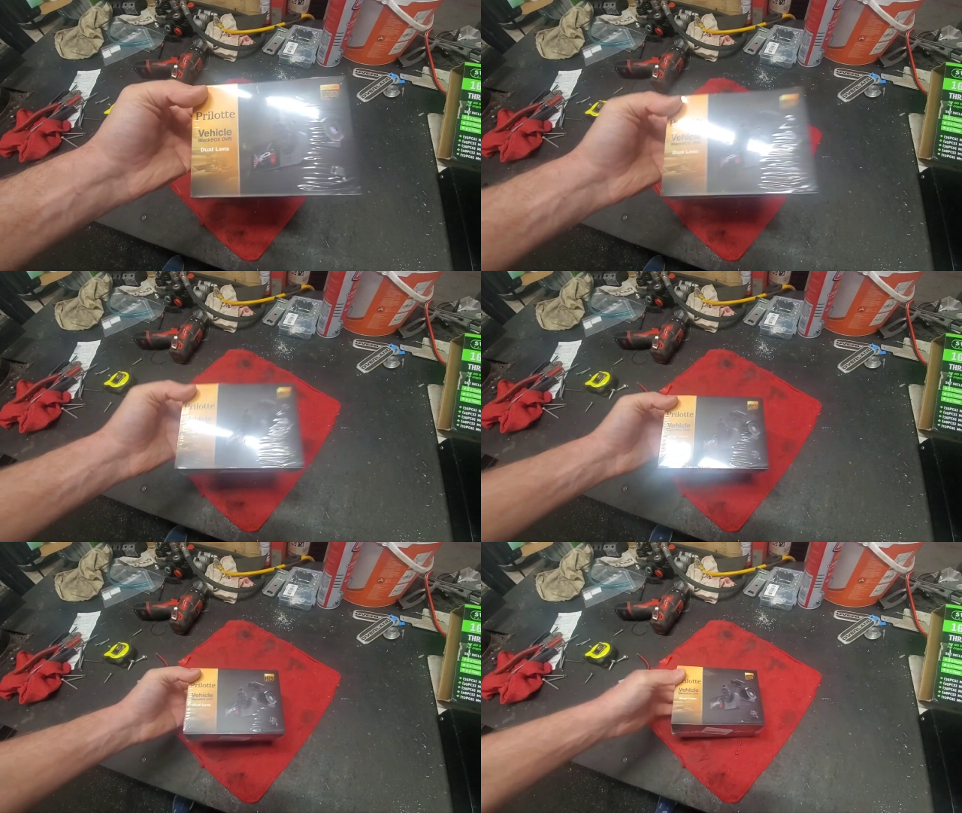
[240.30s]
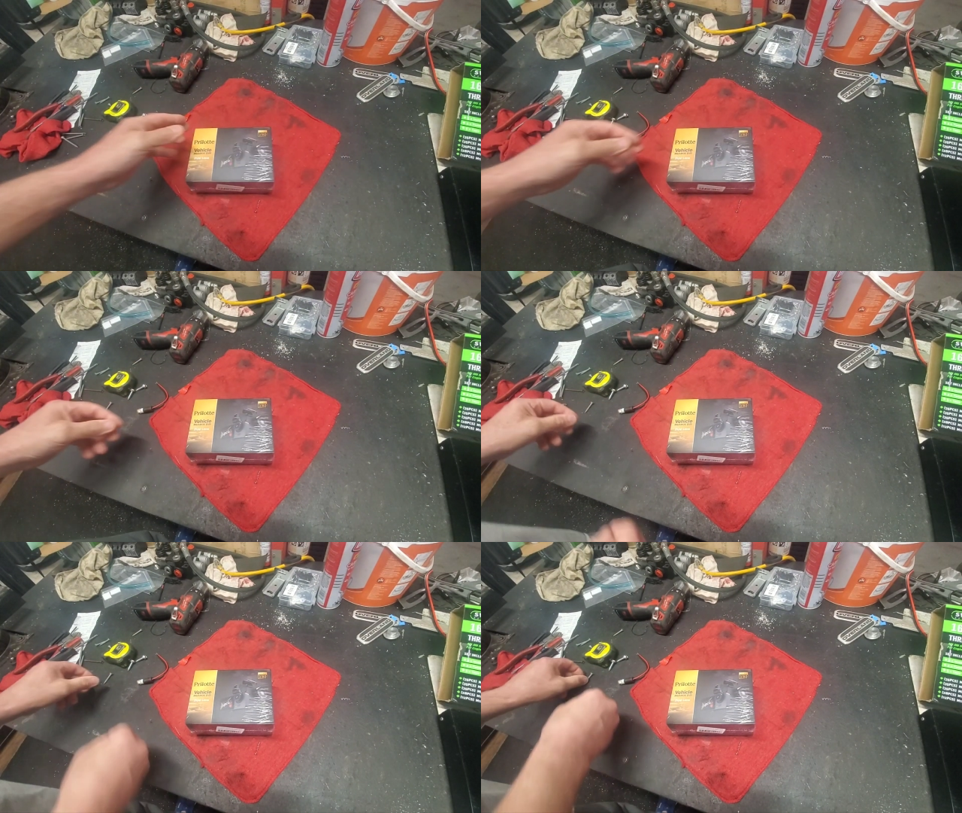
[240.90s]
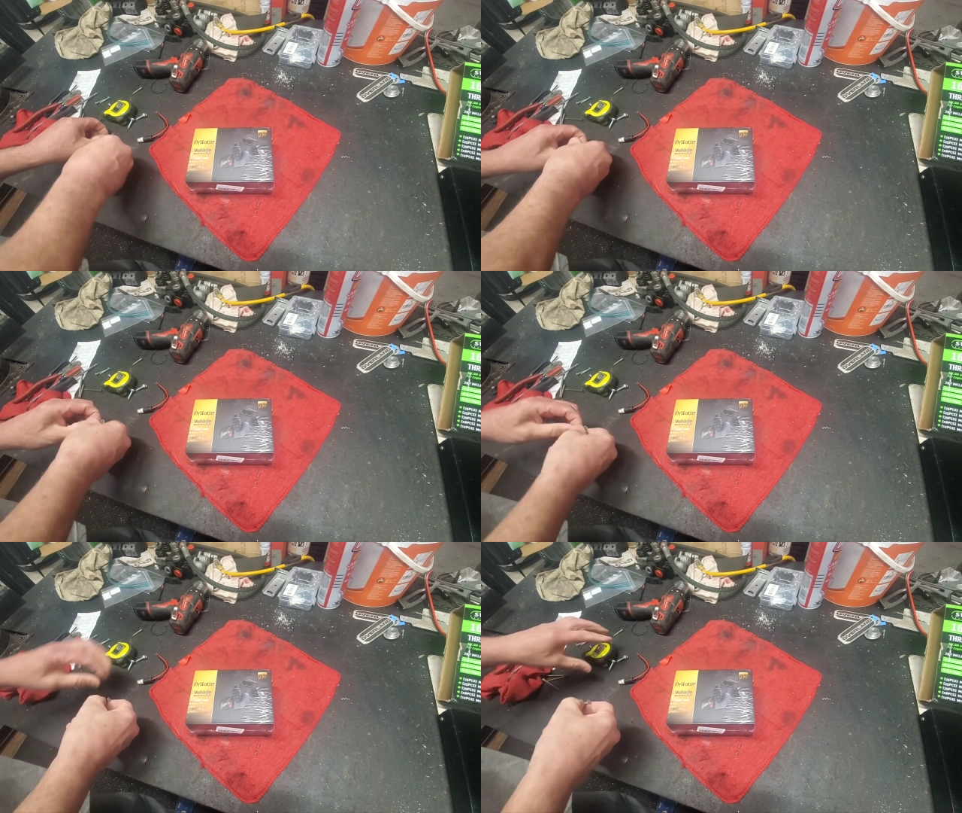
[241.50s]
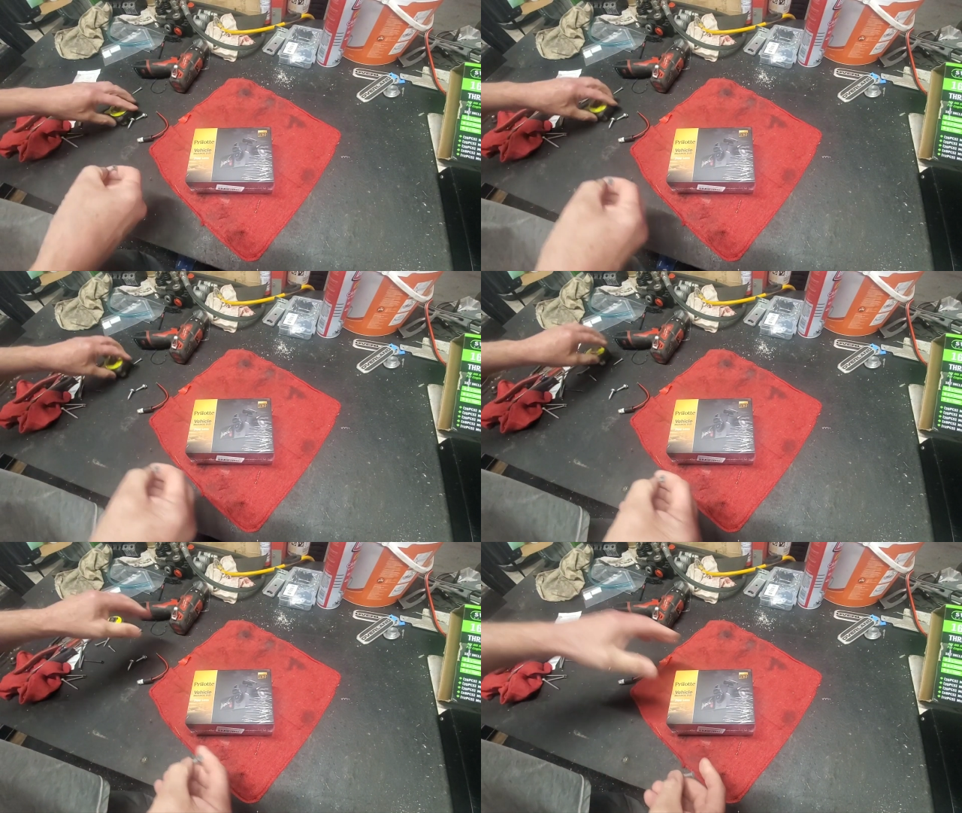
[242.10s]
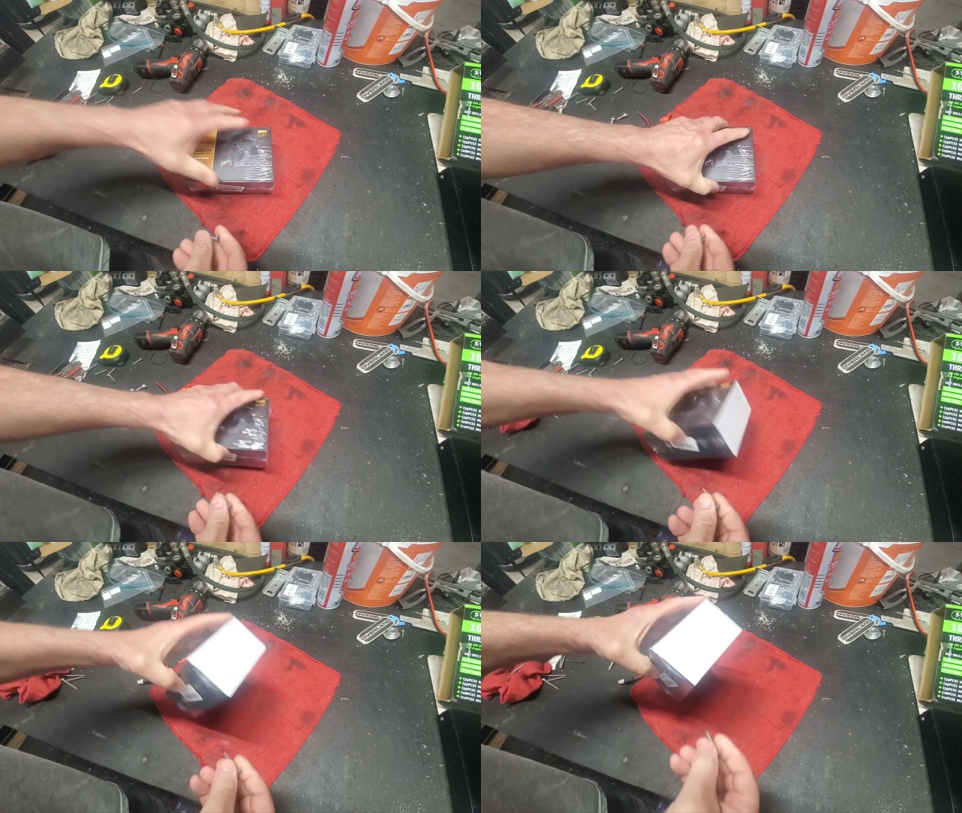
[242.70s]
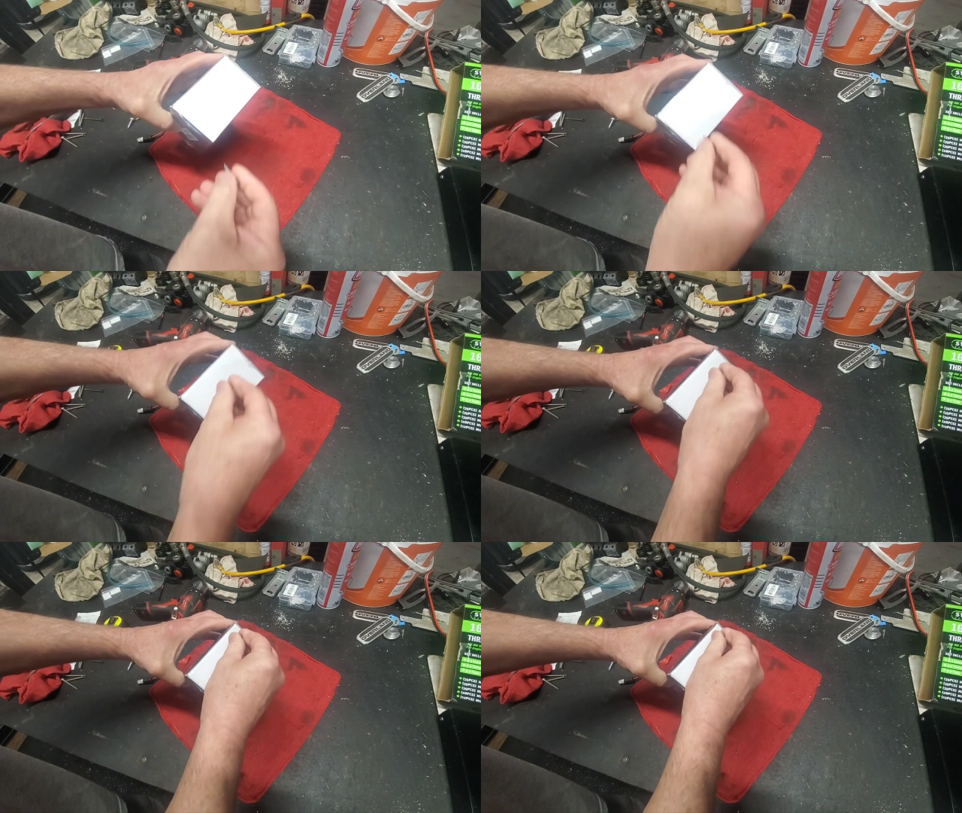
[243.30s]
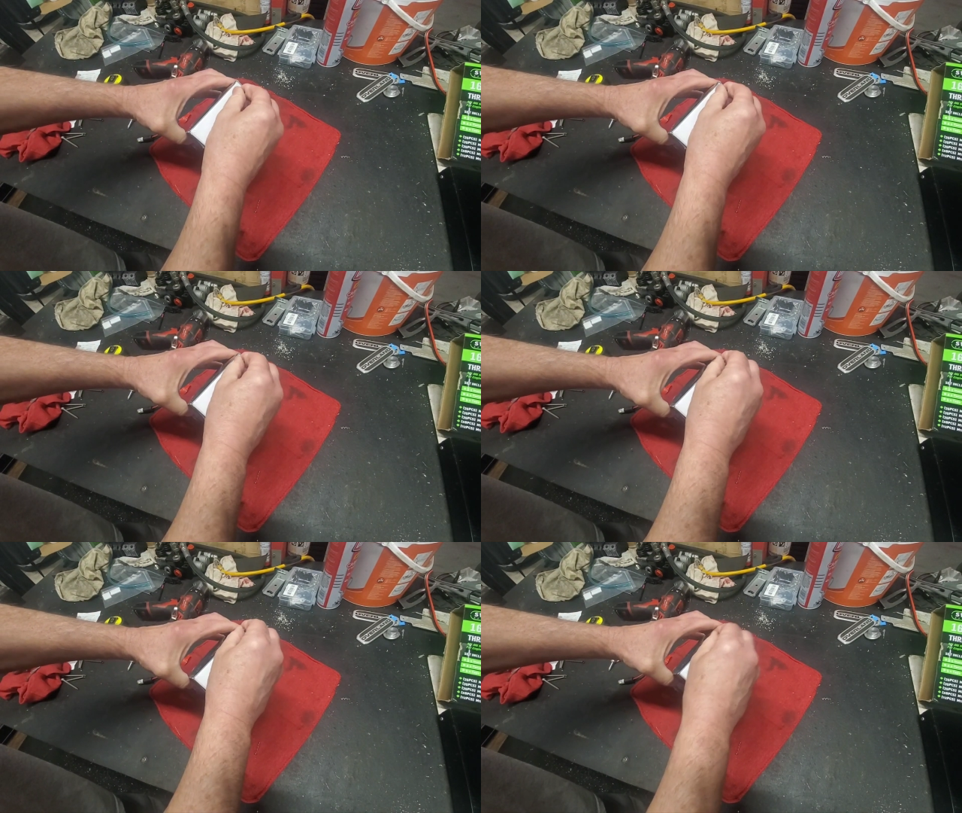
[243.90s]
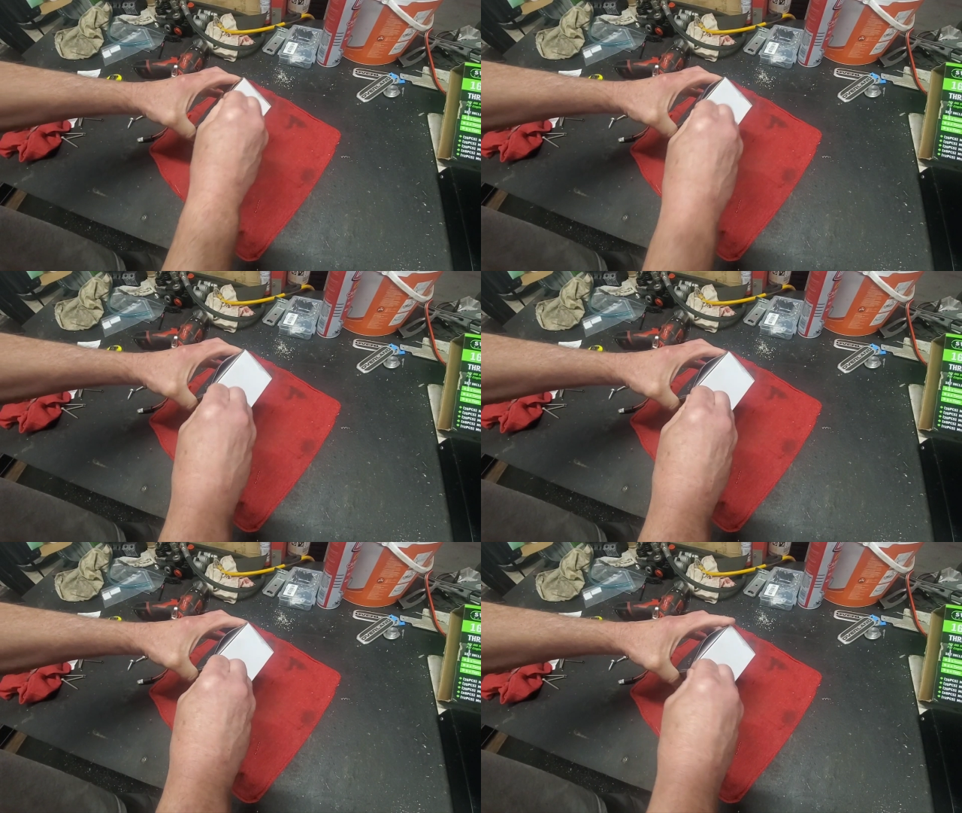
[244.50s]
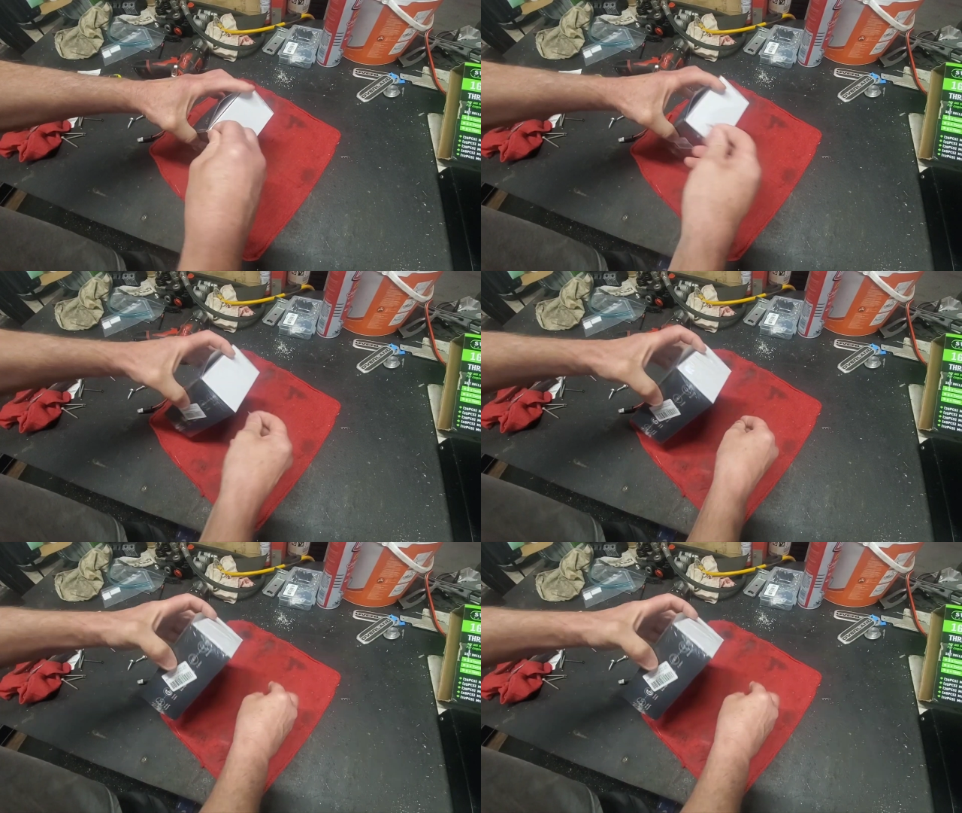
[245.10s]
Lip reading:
(no speaker visible)